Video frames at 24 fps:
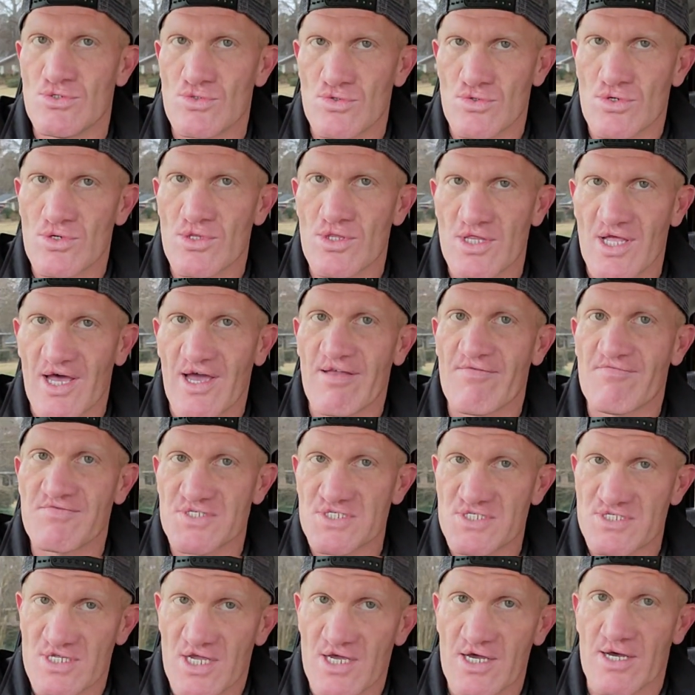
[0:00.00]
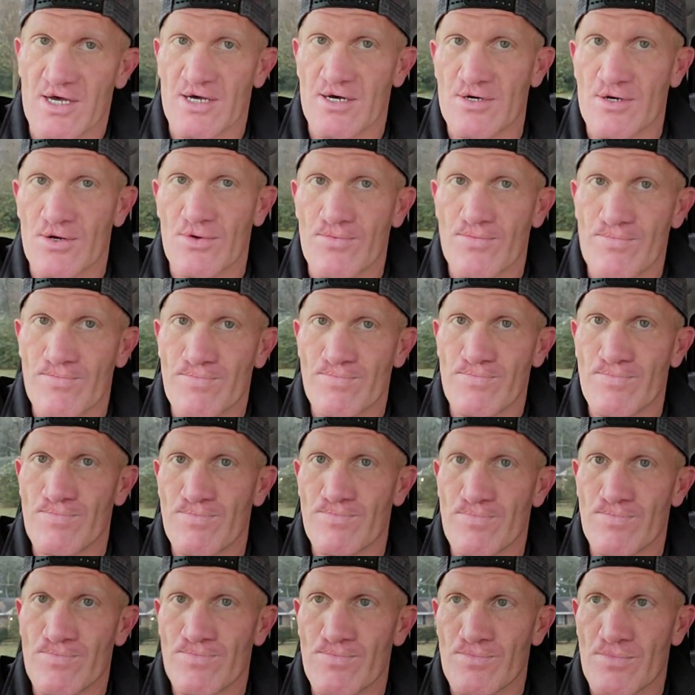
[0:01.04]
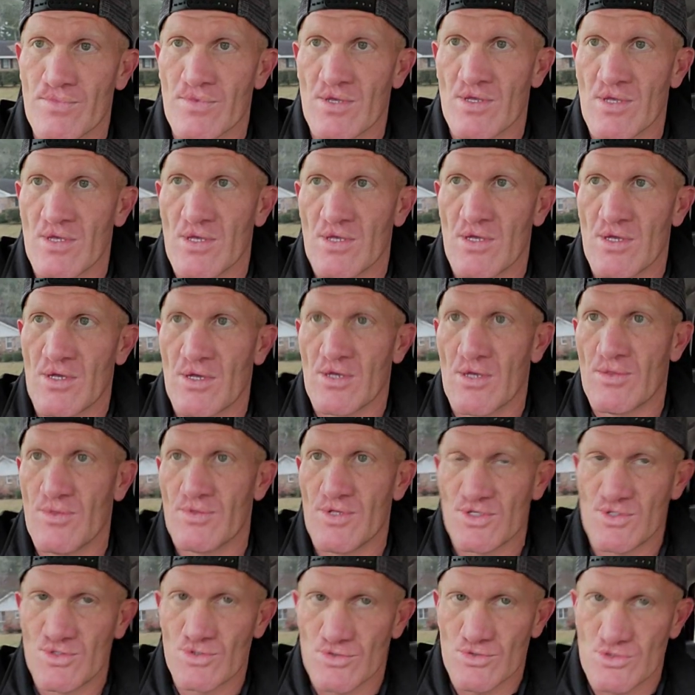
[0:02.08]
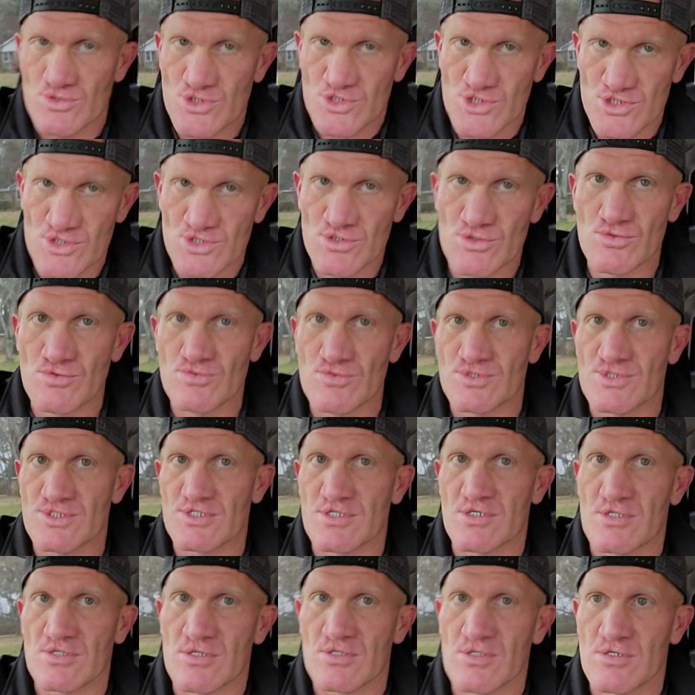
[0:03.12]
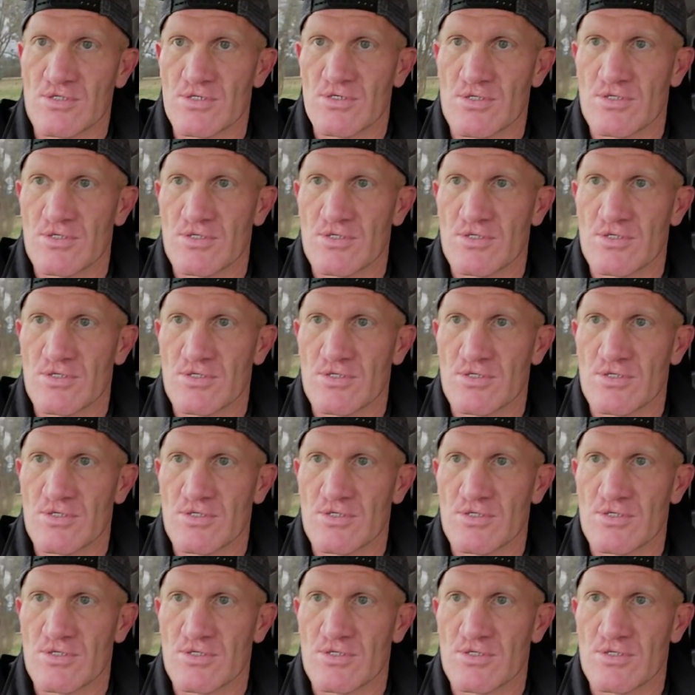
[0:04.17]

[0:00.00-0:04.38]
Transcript: your lifestyle, then you're choosing